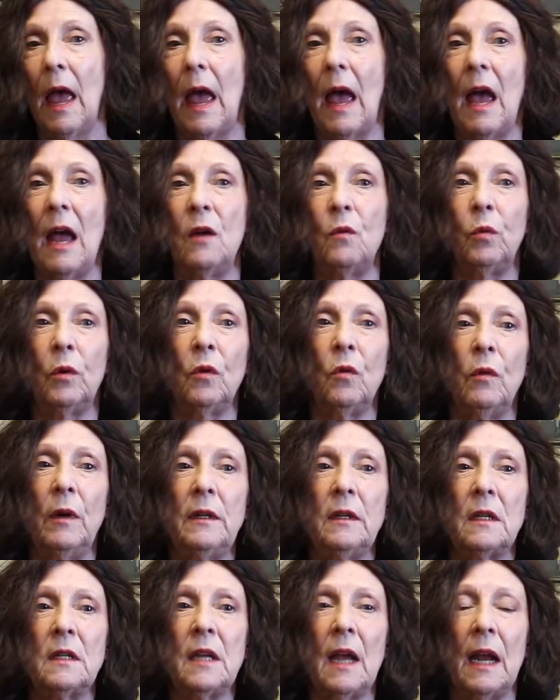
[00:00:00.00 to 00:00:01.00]
And we're going
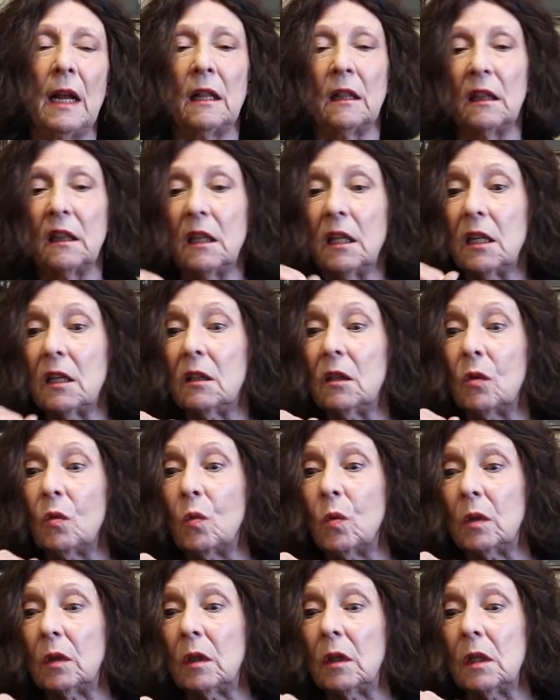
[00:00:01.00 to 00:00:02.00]
to take little
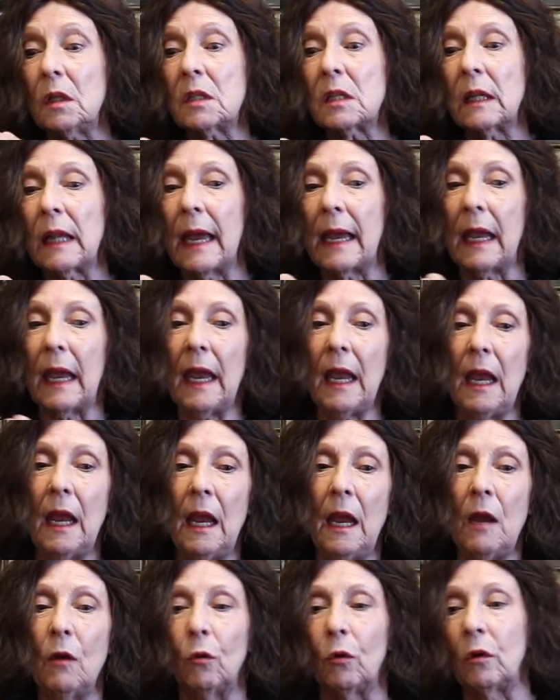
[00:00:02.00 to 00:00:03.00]
words like
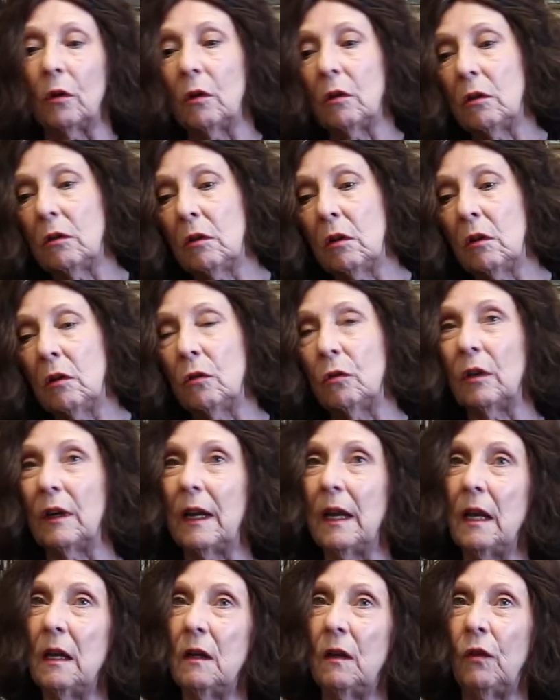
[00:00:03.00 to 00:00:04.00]
he or her or
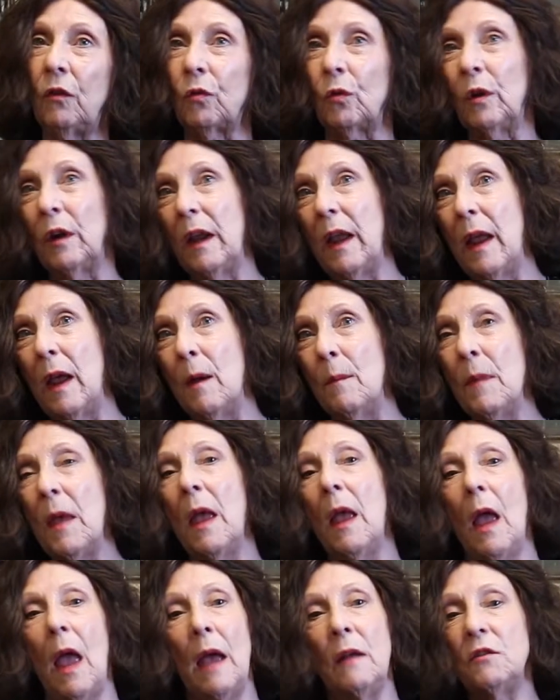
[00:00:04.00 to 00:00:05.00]
his or him
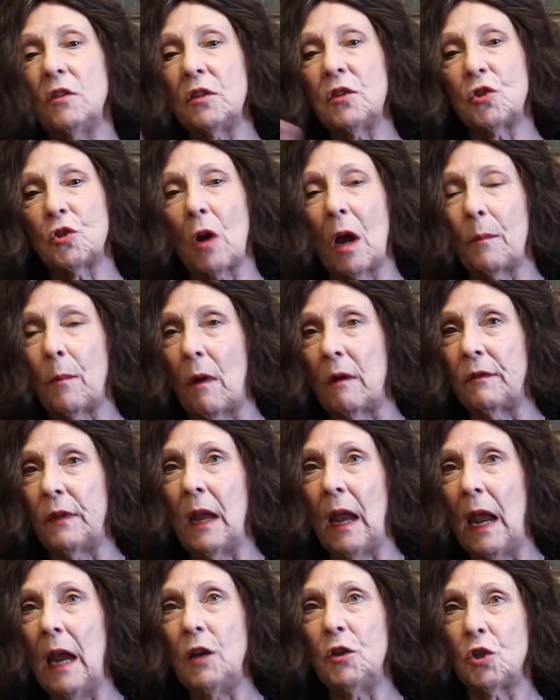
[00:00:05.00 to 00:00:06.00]
and just chop off
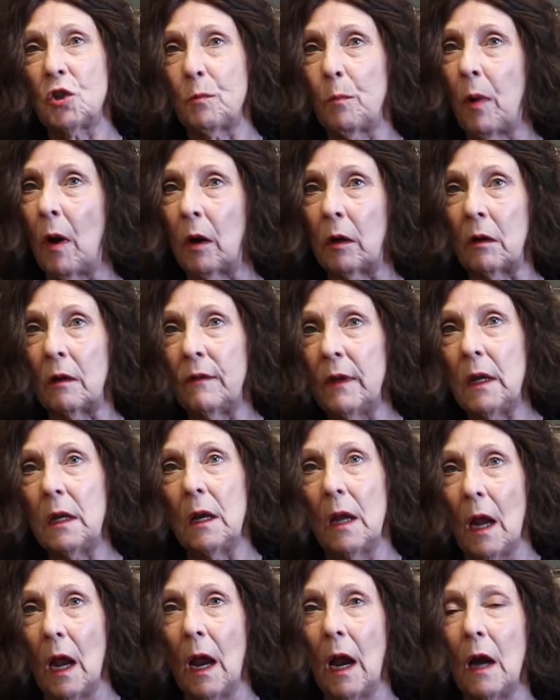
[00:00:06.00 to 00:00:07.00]
the H part of it.
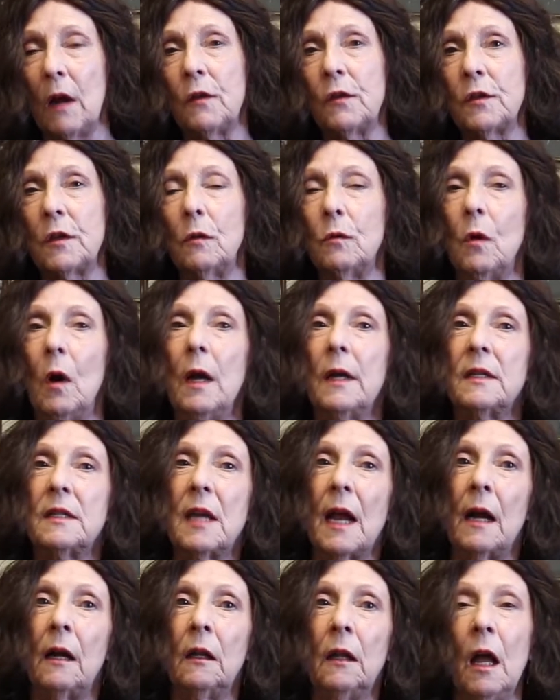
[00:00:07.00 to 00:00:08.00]
So
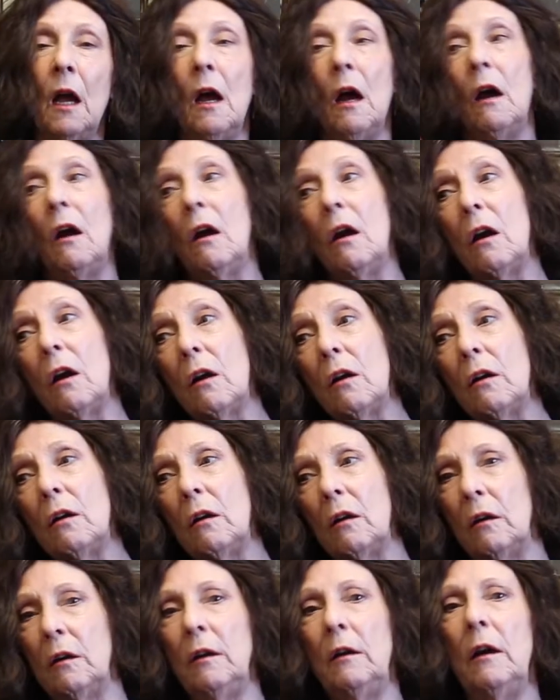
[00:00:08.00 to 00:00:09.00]
tell
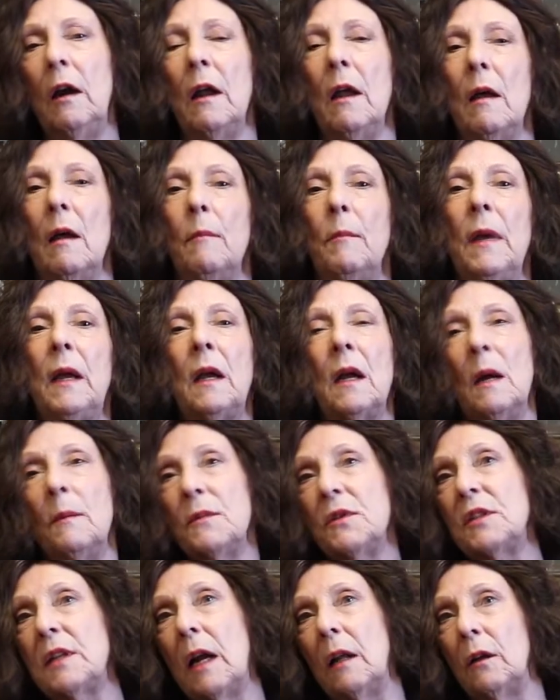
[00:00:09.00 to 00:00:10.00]
her
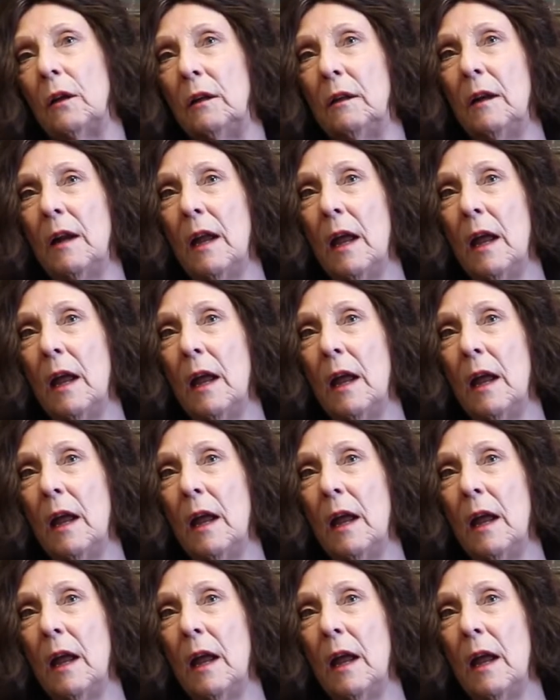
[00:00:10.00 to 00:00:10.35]
becomes teller.